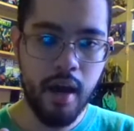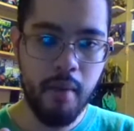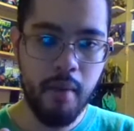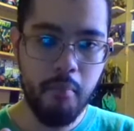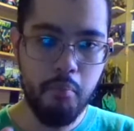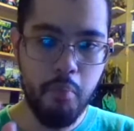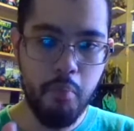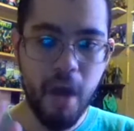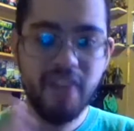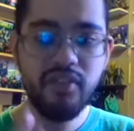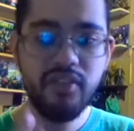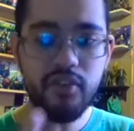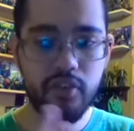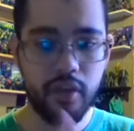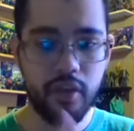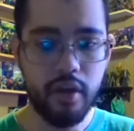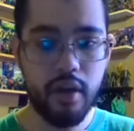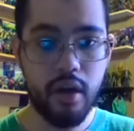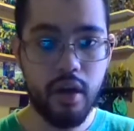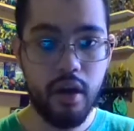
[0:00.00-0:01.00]
Months
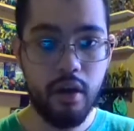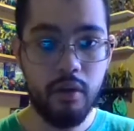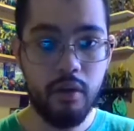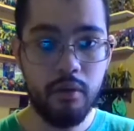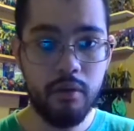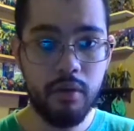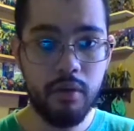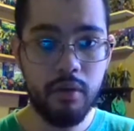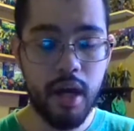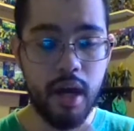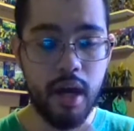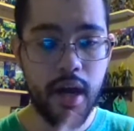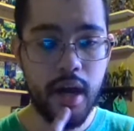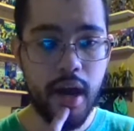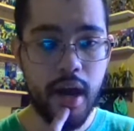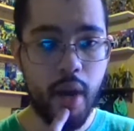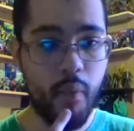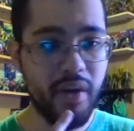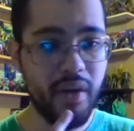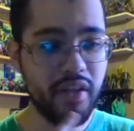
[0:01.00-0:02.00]
ago,
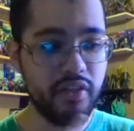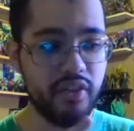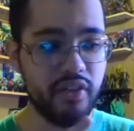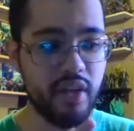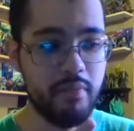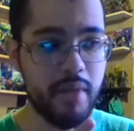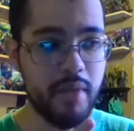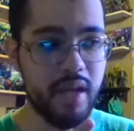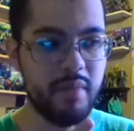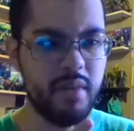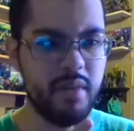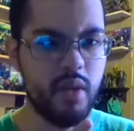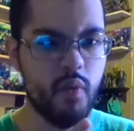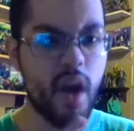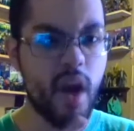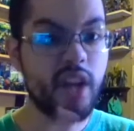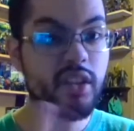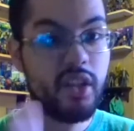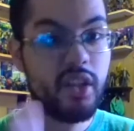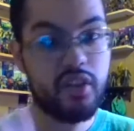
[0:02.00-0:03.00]
I want to say maybe
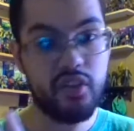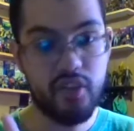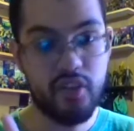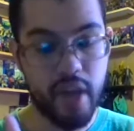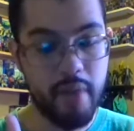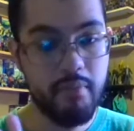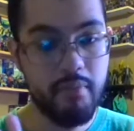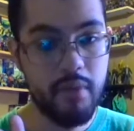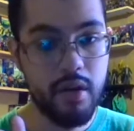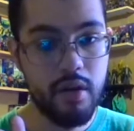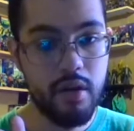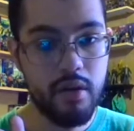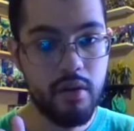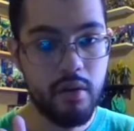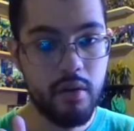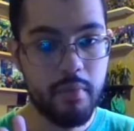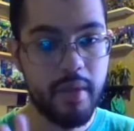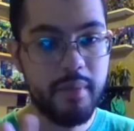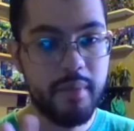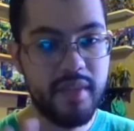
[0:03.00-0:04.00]
around
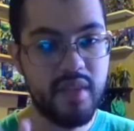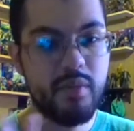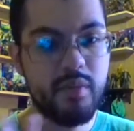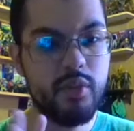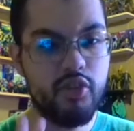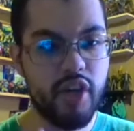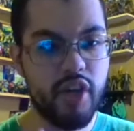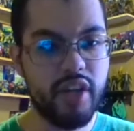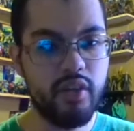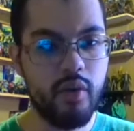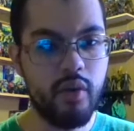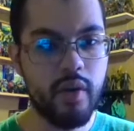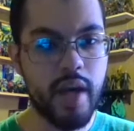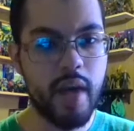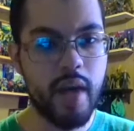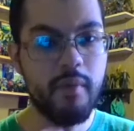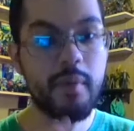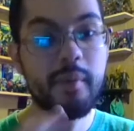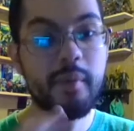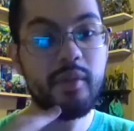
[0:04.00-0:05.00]
December or maybe even January,
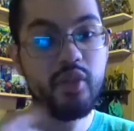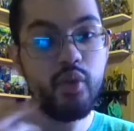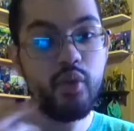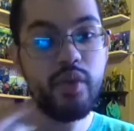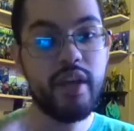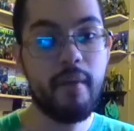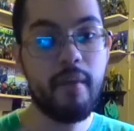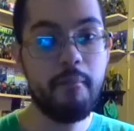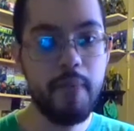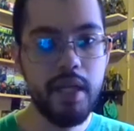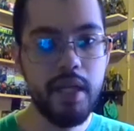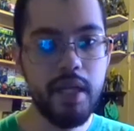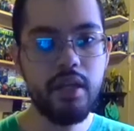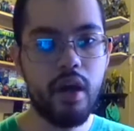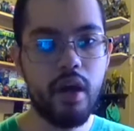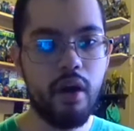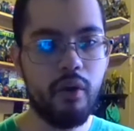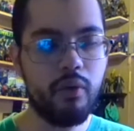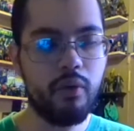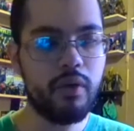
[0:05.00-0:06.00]
I remember doing a
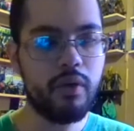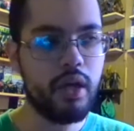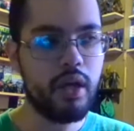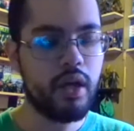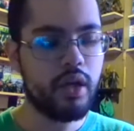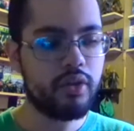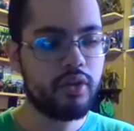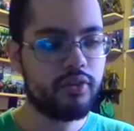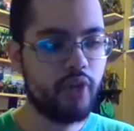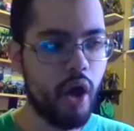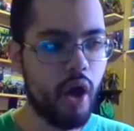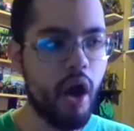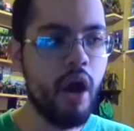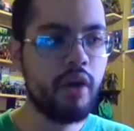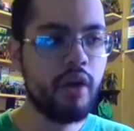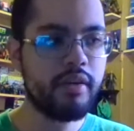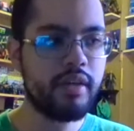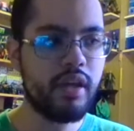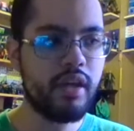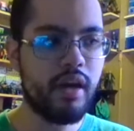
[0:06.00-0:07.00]
video
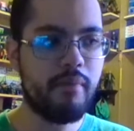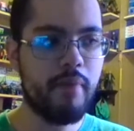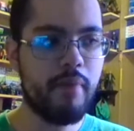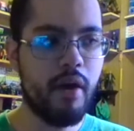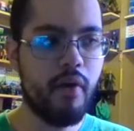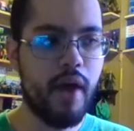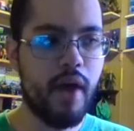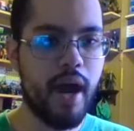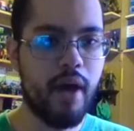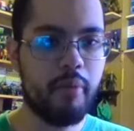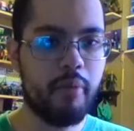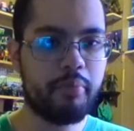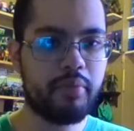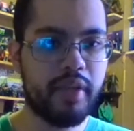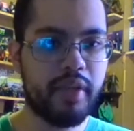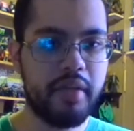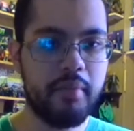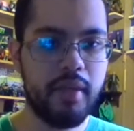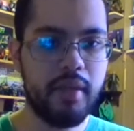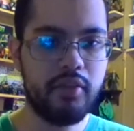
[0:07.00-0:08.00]
talking about how
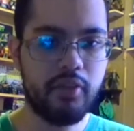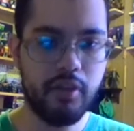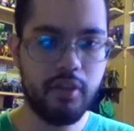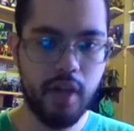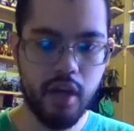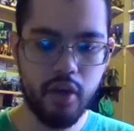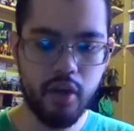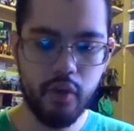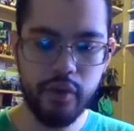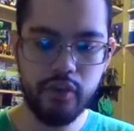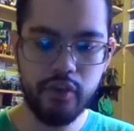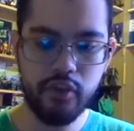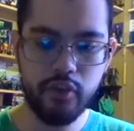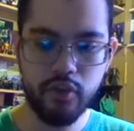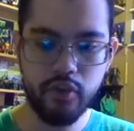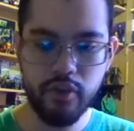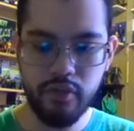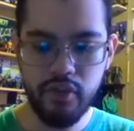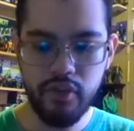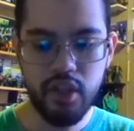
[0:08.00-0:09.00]
Playmates are now going to
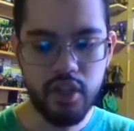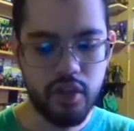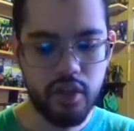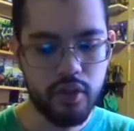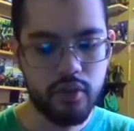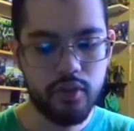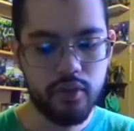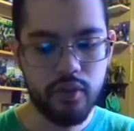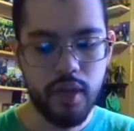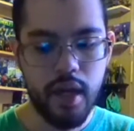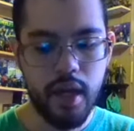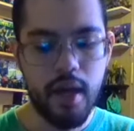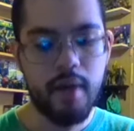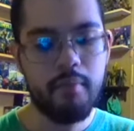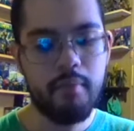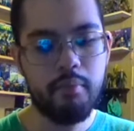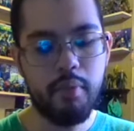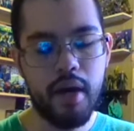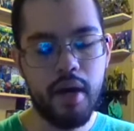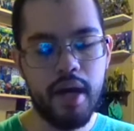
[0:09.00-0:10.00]
do the figures.
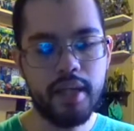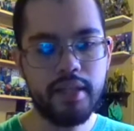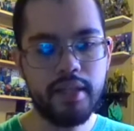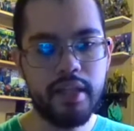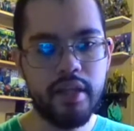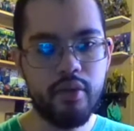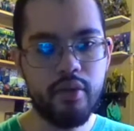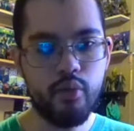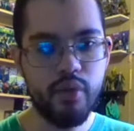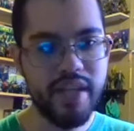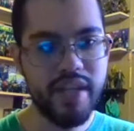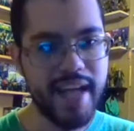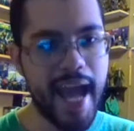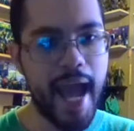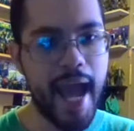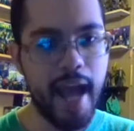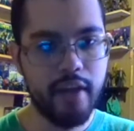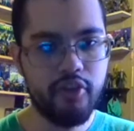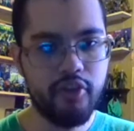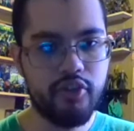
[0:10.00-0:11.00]
But the
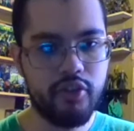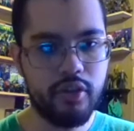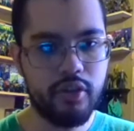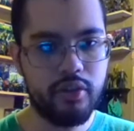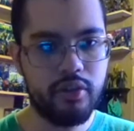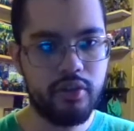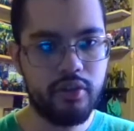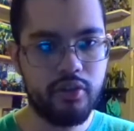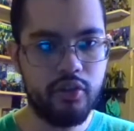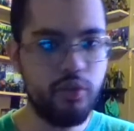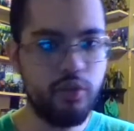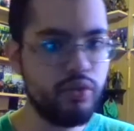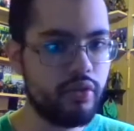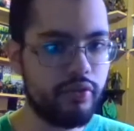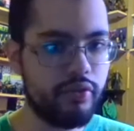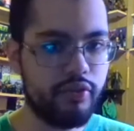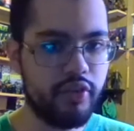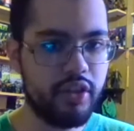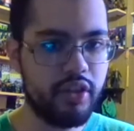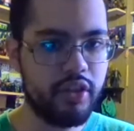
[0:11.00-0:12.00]
reaction to
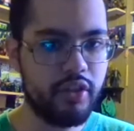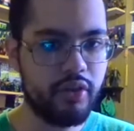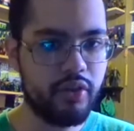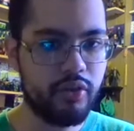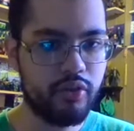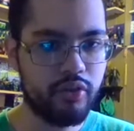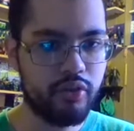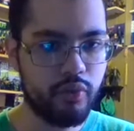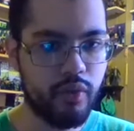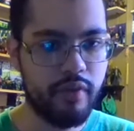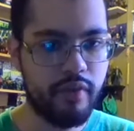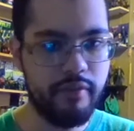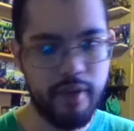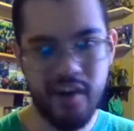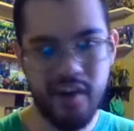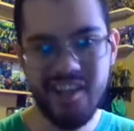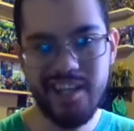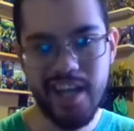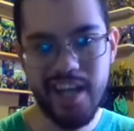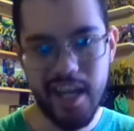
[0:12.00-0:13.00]
the figures were
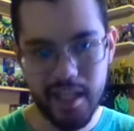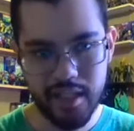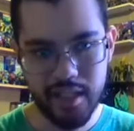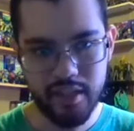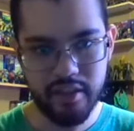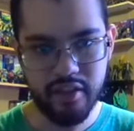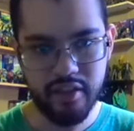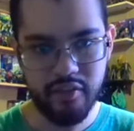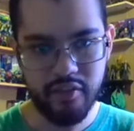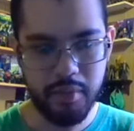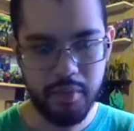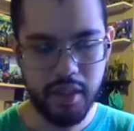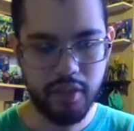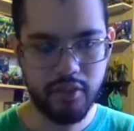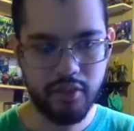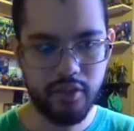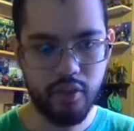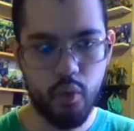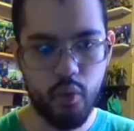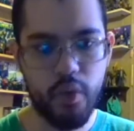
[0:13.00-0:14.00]
very negative
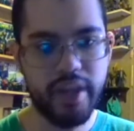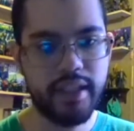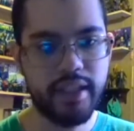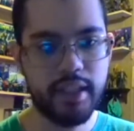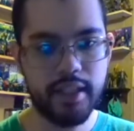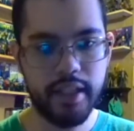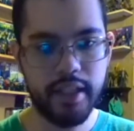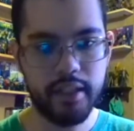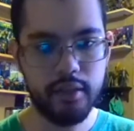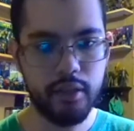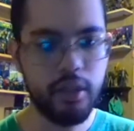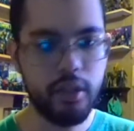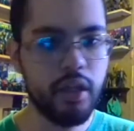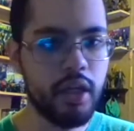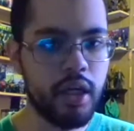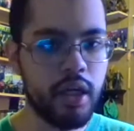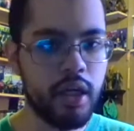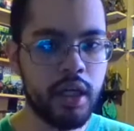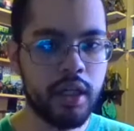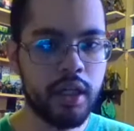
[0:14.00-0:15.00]
because of the way that they
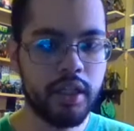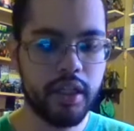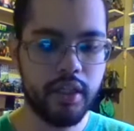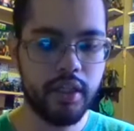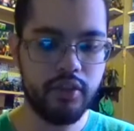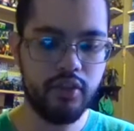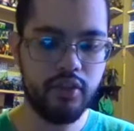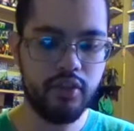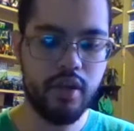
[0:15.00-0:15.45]
look. And,